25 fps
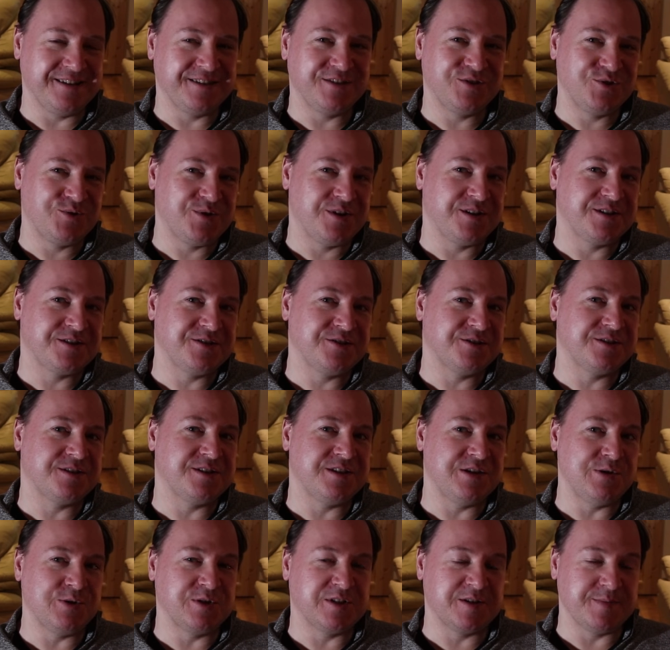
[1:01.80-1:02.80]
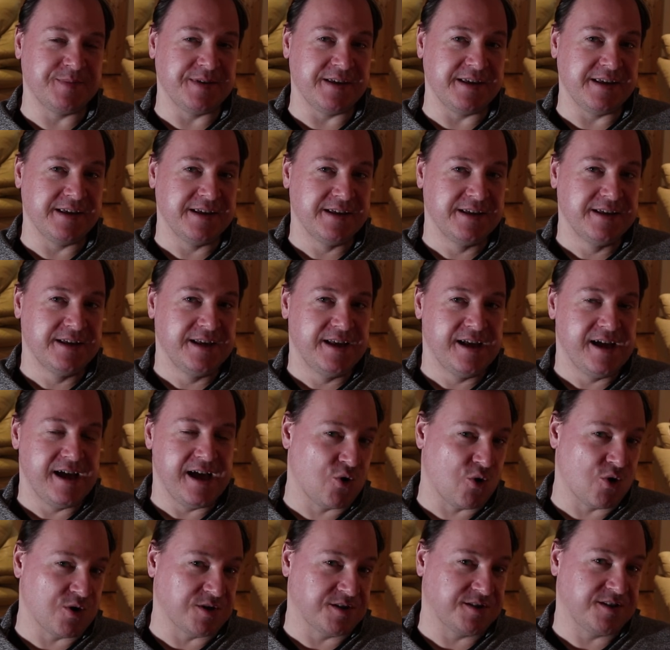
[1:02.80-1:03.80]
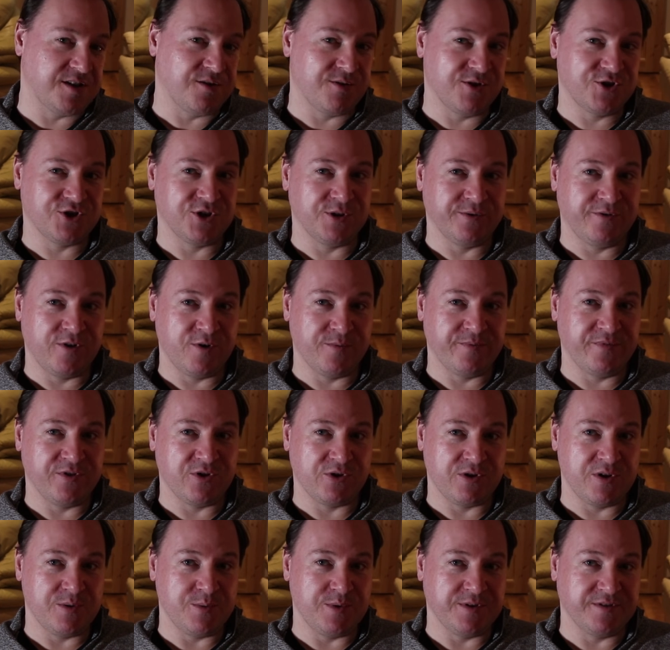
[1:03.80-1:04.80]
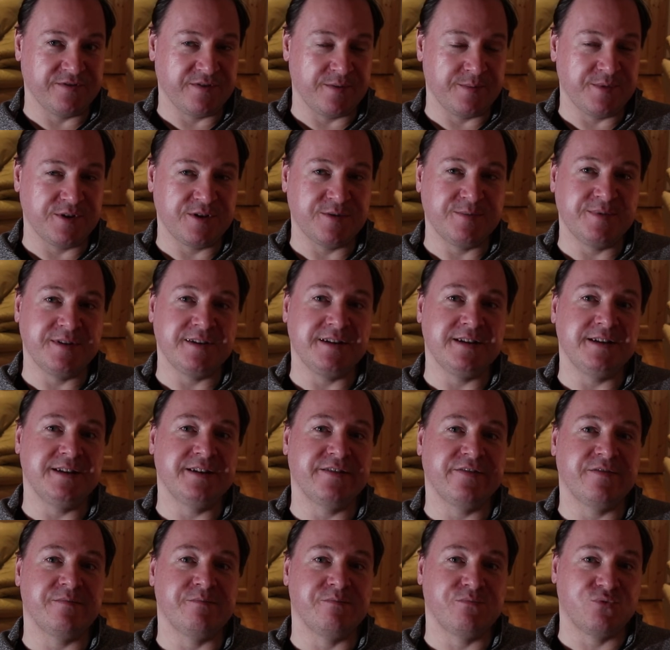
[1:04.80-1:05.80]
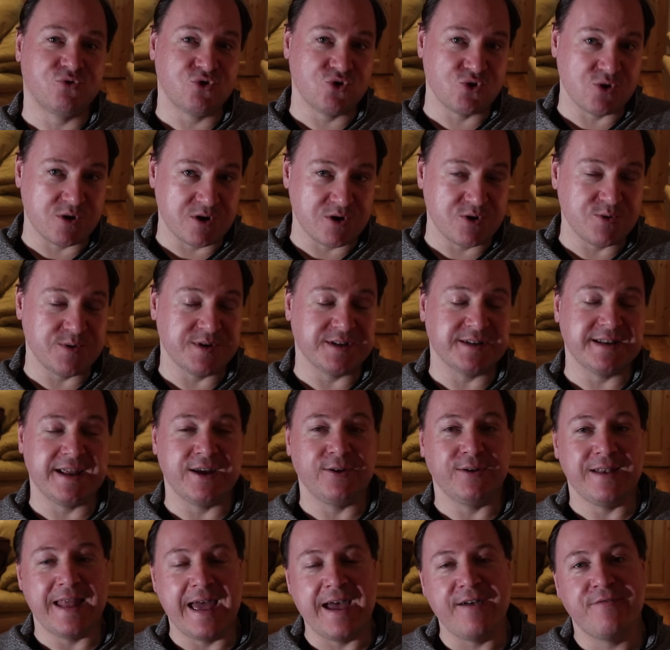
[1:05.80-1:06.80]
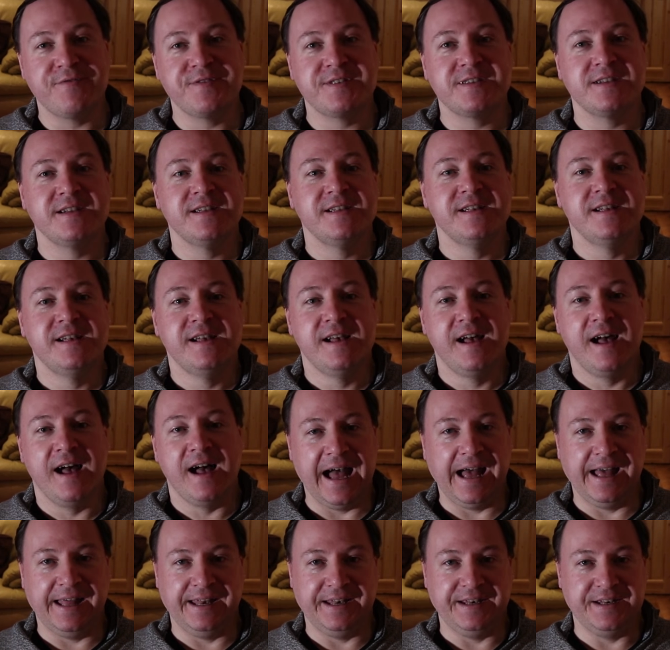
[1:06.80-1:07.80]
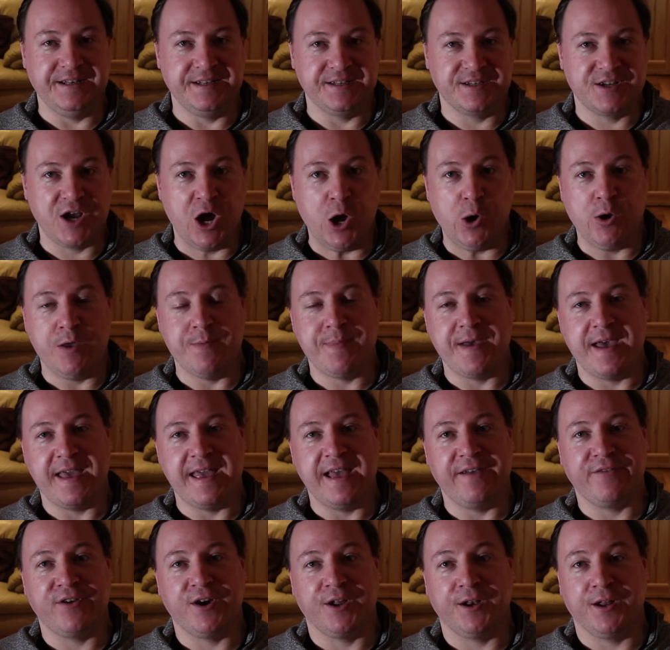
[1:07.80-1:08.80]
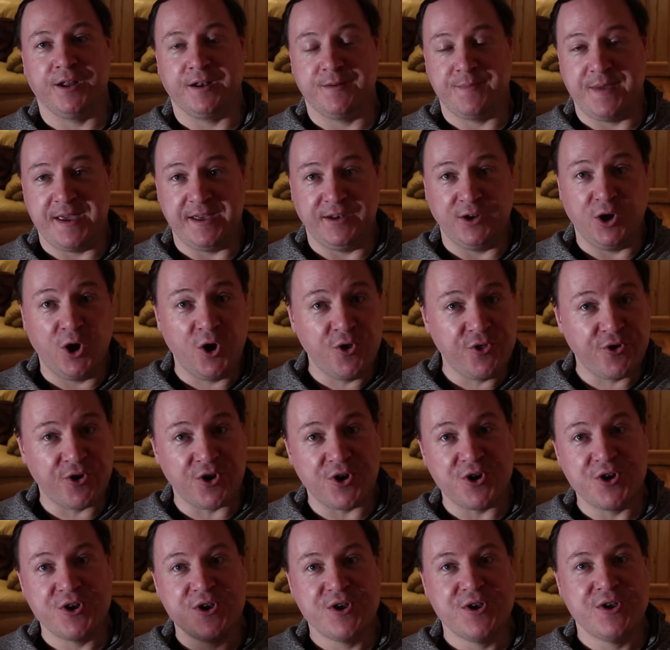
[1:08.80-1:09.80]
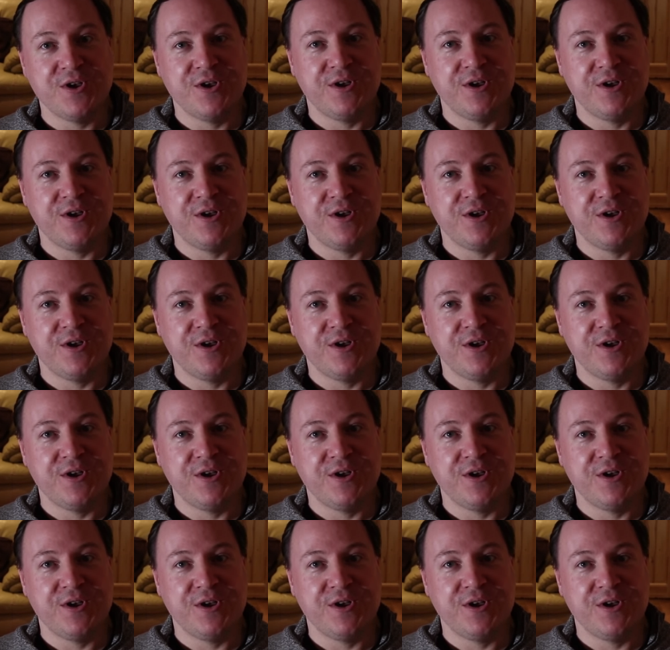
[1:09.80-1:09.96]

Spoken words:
isn't quite as good as it used to be. Of course, the original Foam Fury was from a completely different brewer who has now left, and Galway Bay have gone on and made other